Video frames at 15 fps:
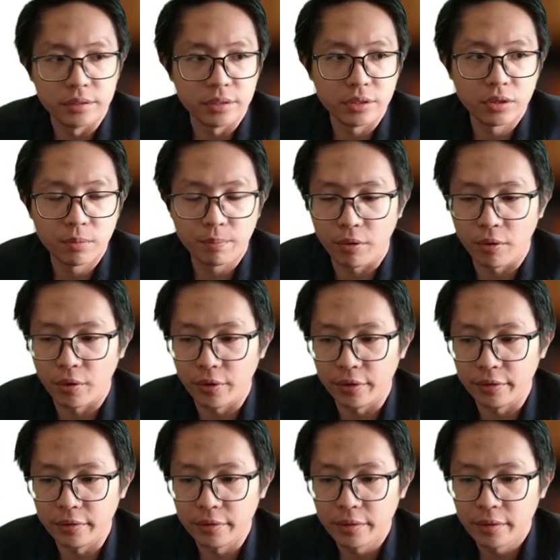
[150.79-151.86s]

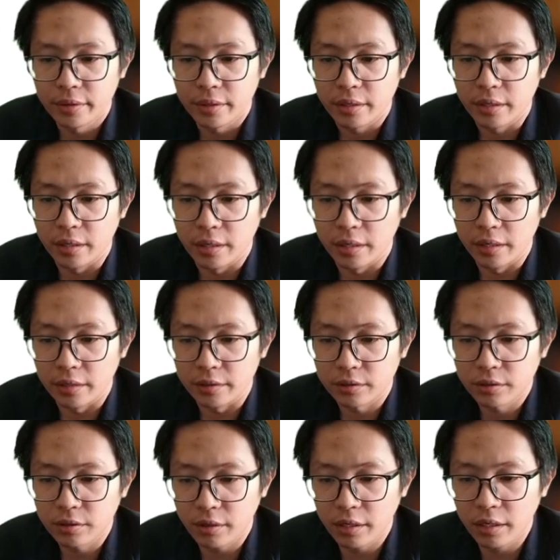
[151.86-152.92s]

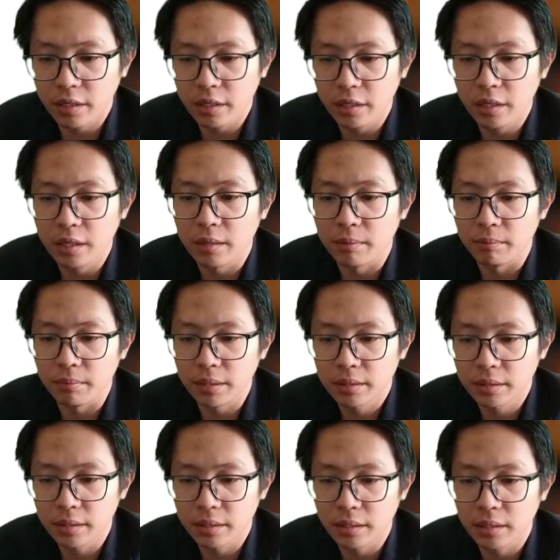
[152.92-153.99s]
0.3
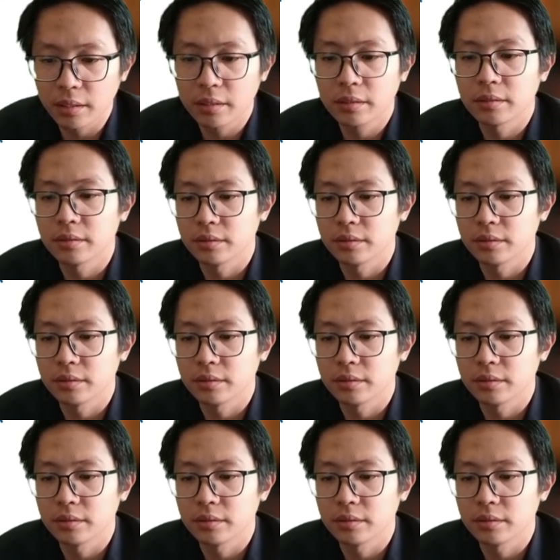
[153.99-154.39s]
meter.